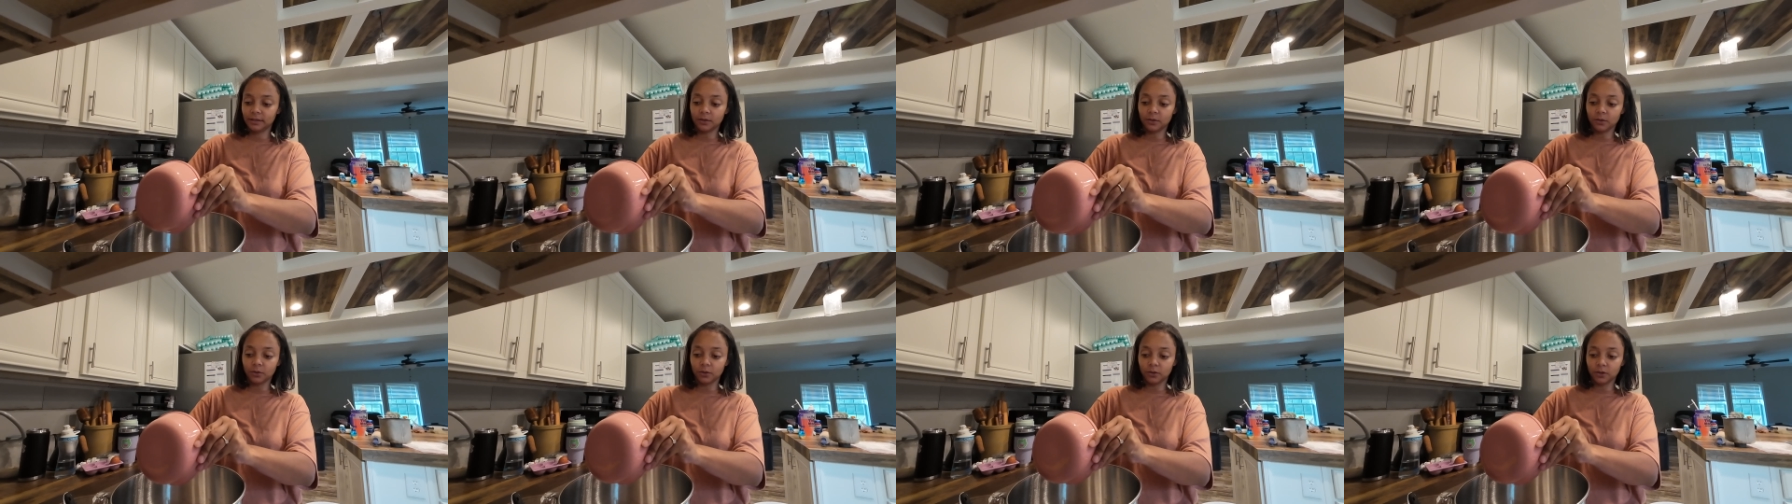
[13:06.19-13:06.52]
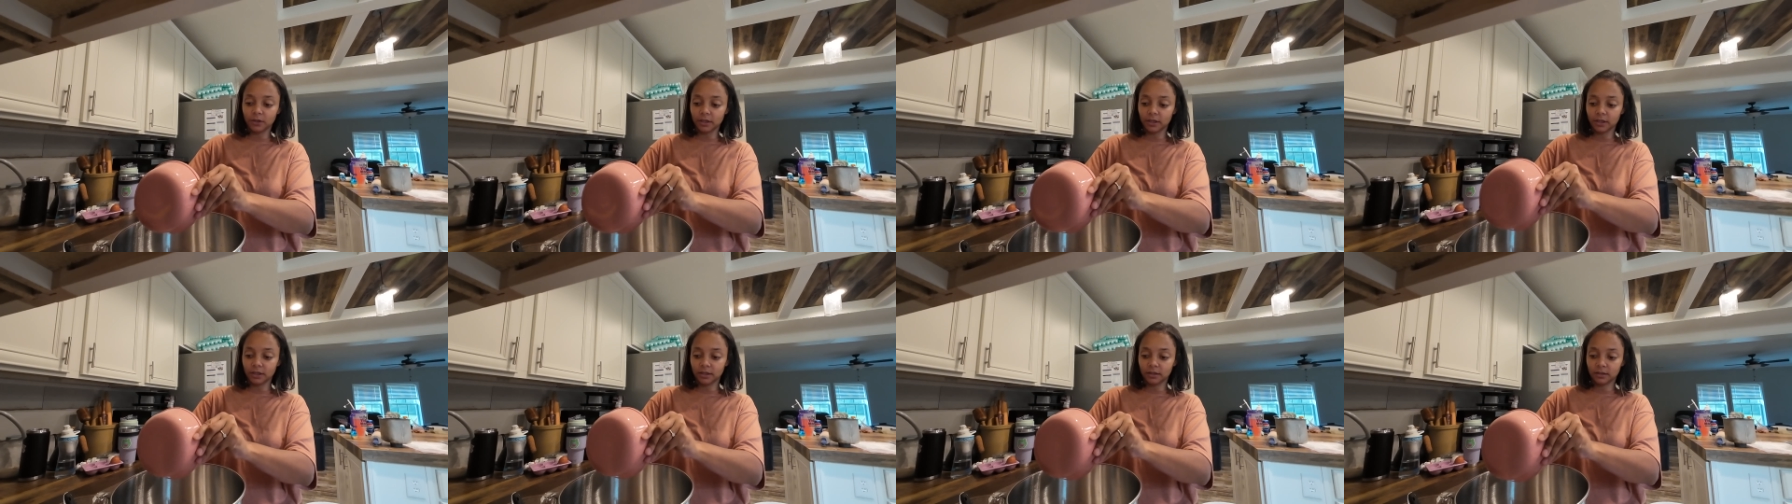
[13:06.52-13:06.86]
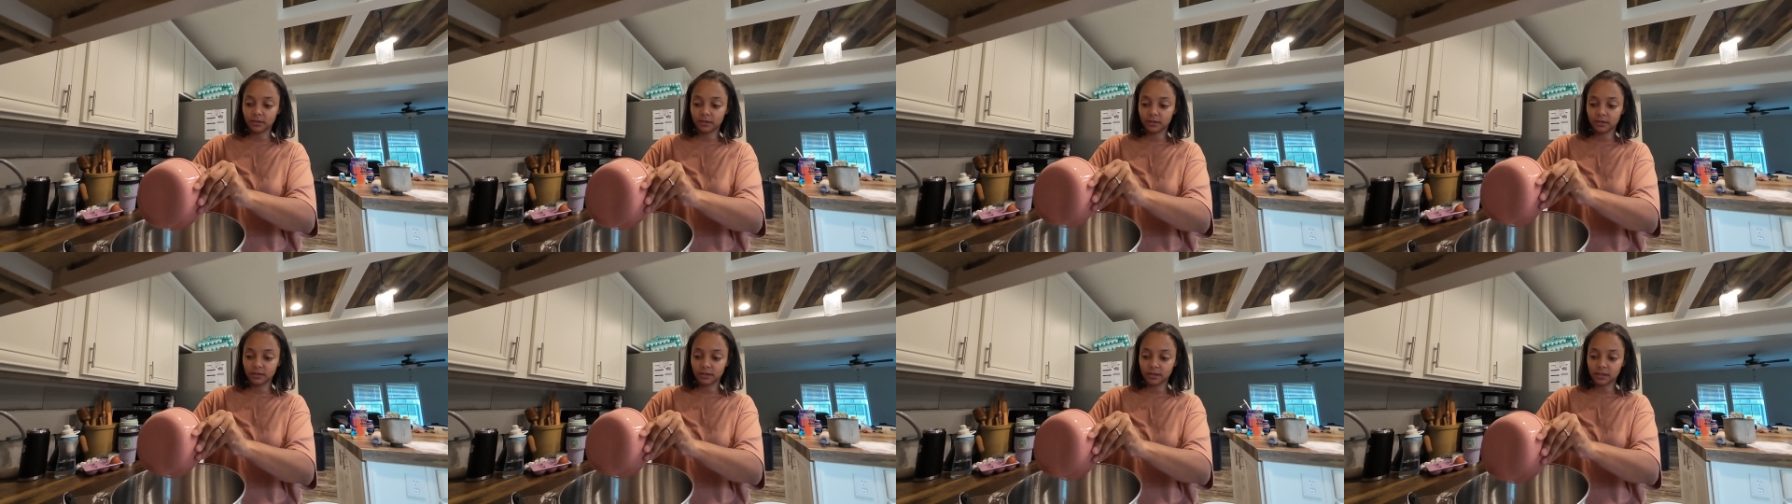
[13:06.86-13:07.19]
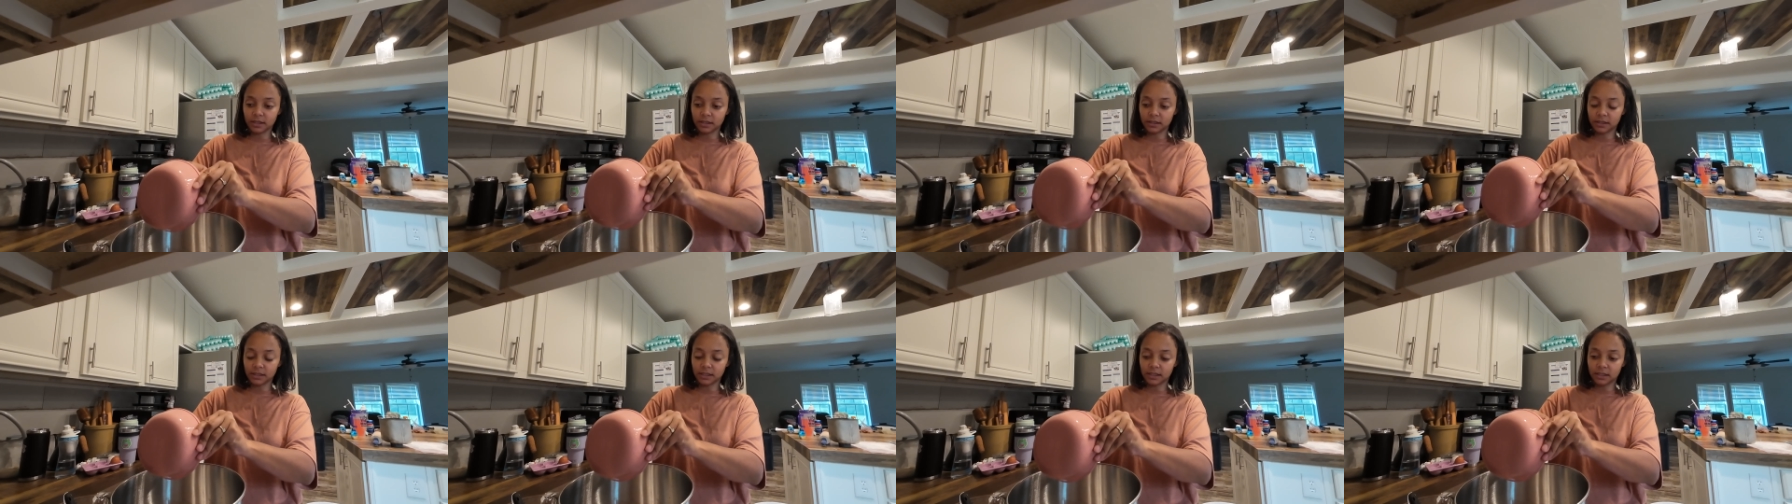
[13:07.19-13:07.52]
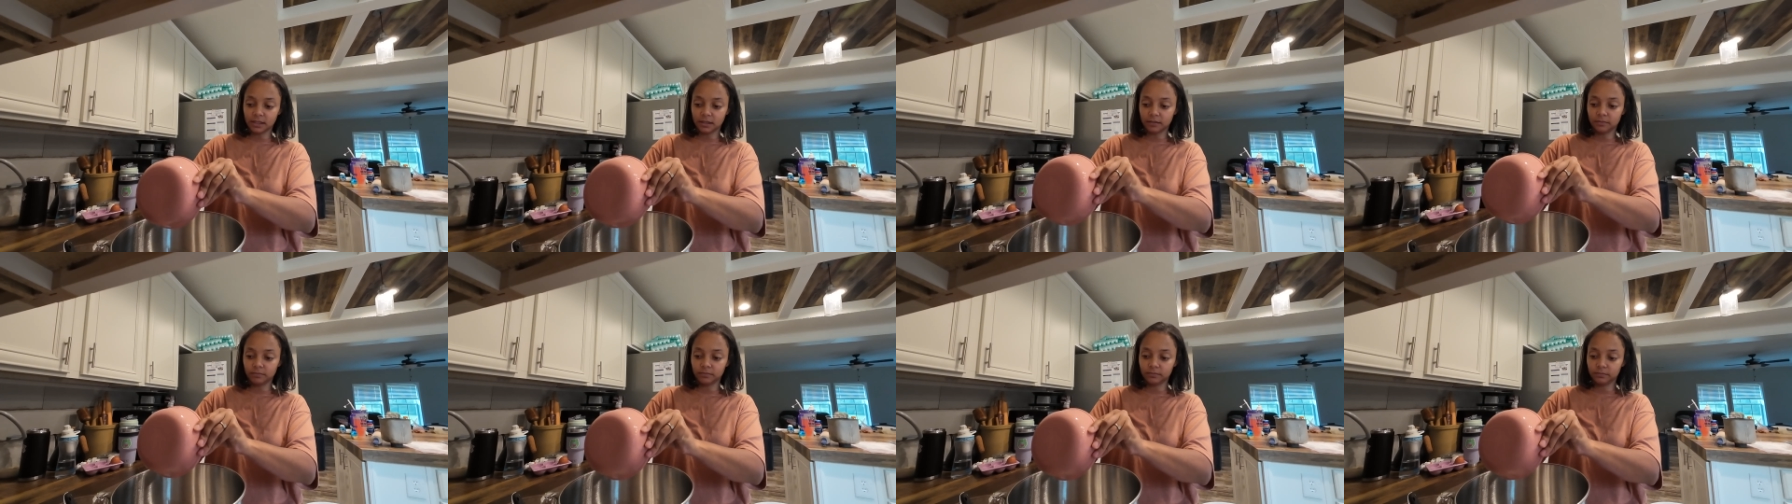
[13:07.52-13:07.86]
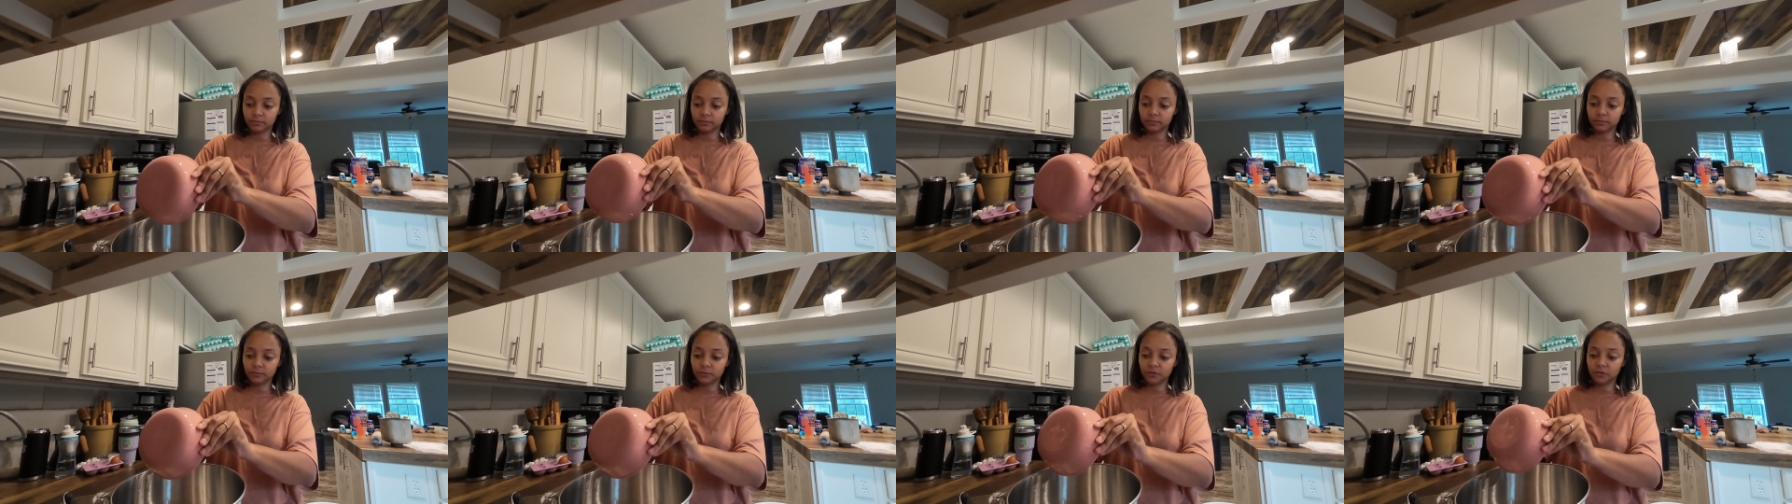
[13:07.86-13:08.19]
or
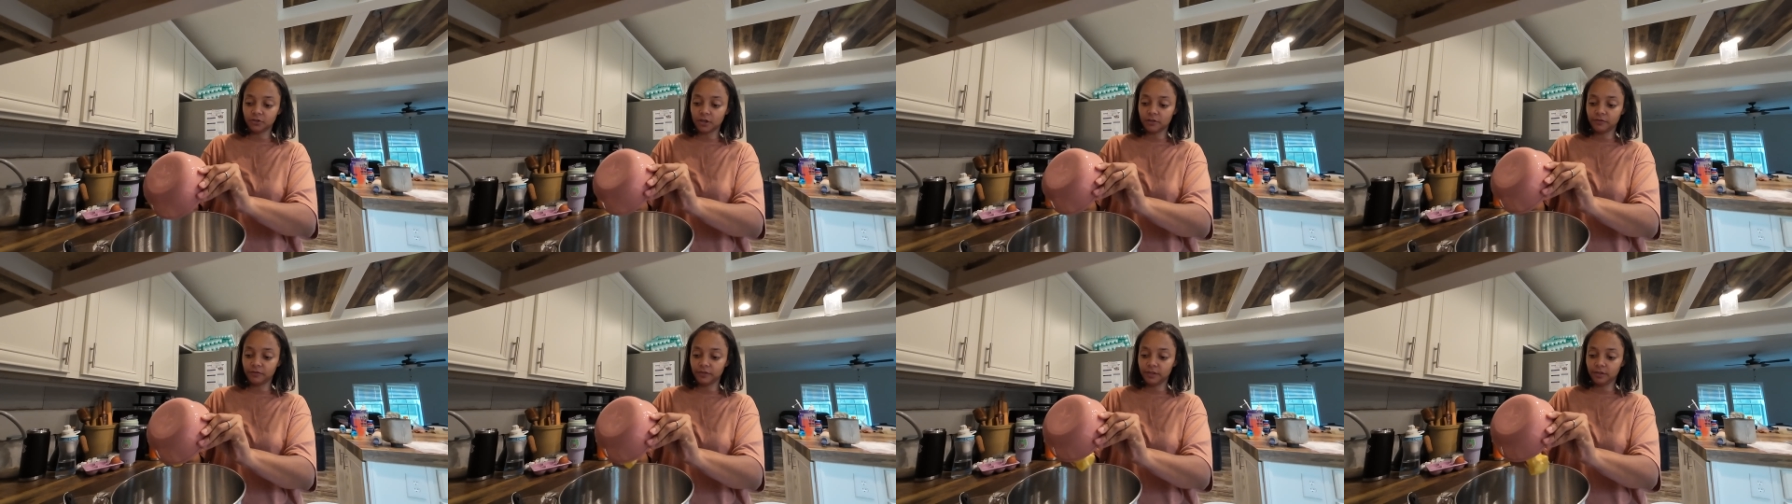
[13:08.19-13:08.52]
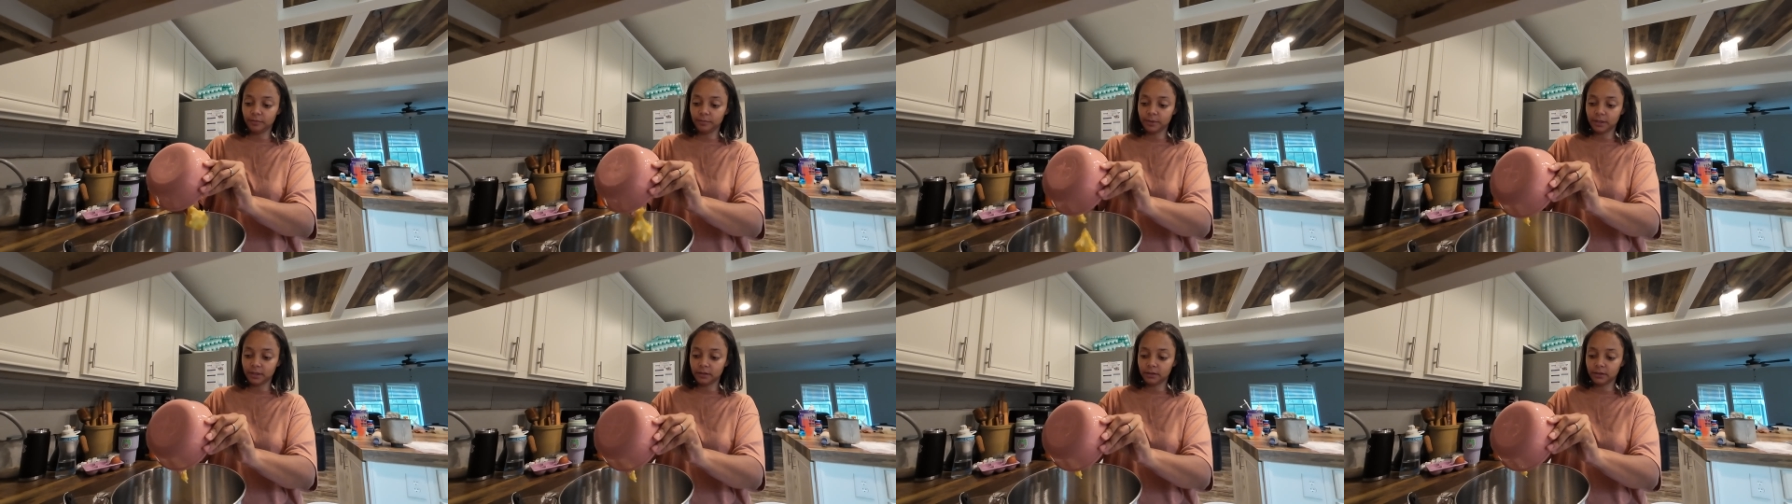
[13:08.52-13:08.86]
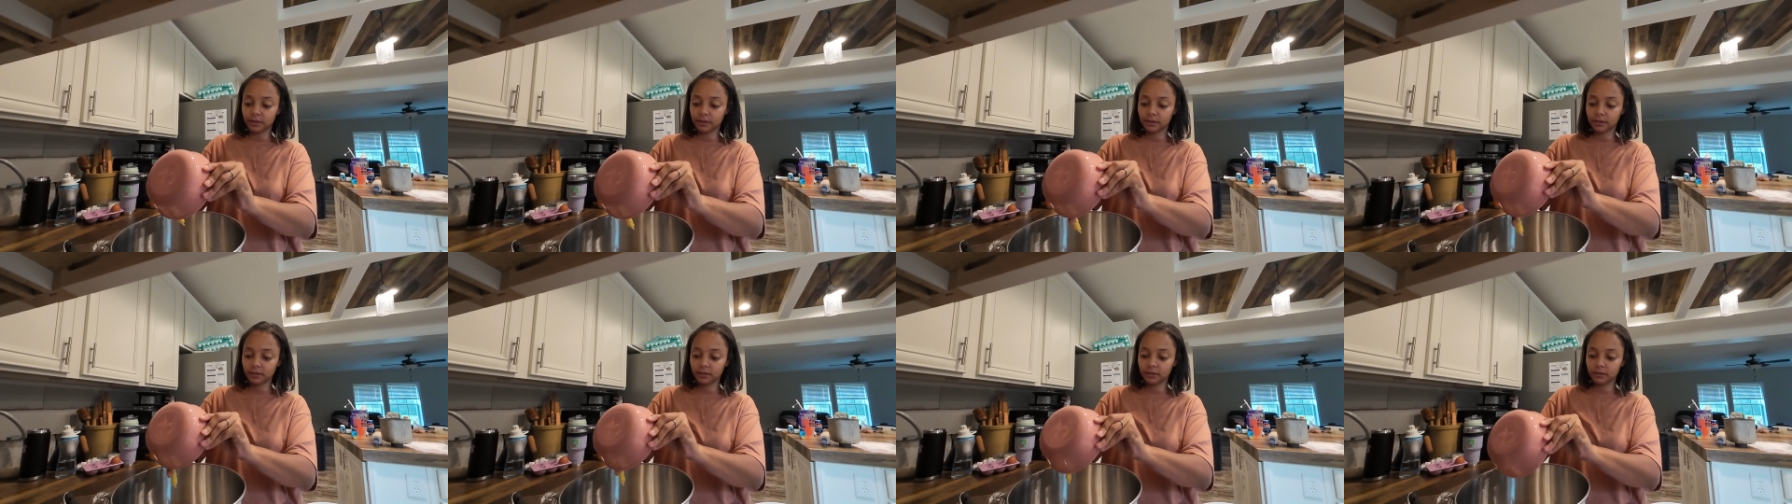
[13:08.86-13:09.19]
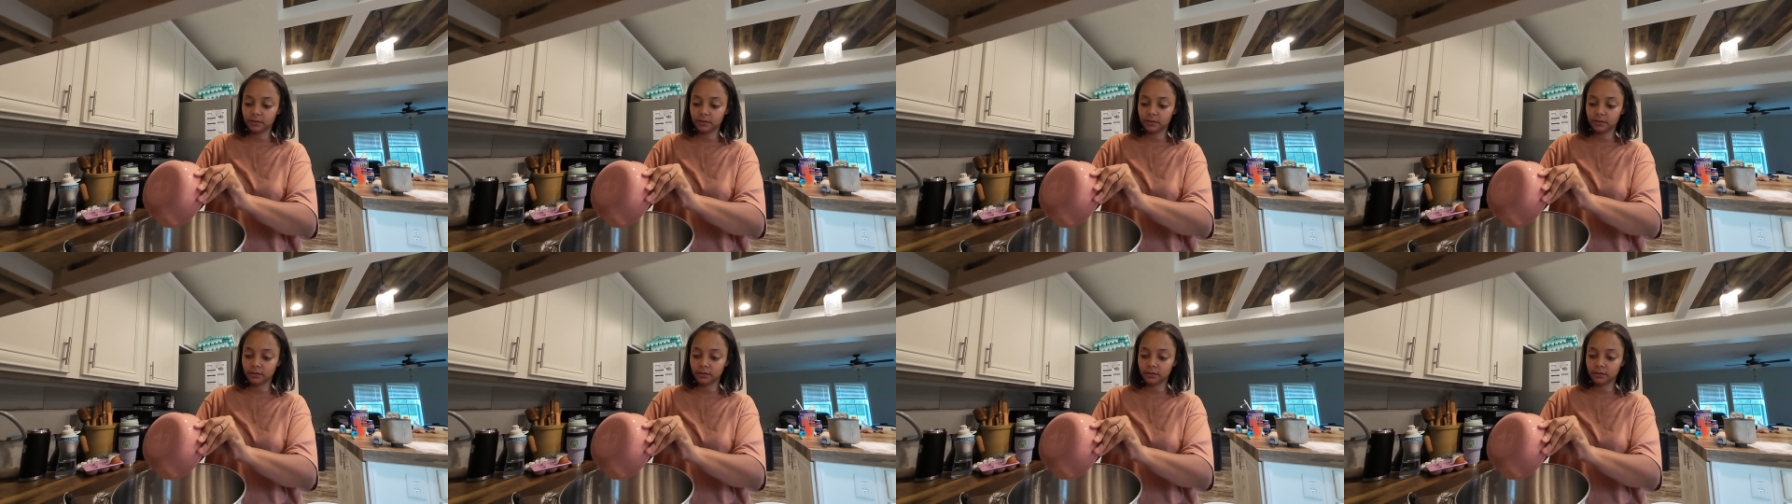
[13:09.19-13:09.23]
softened butter.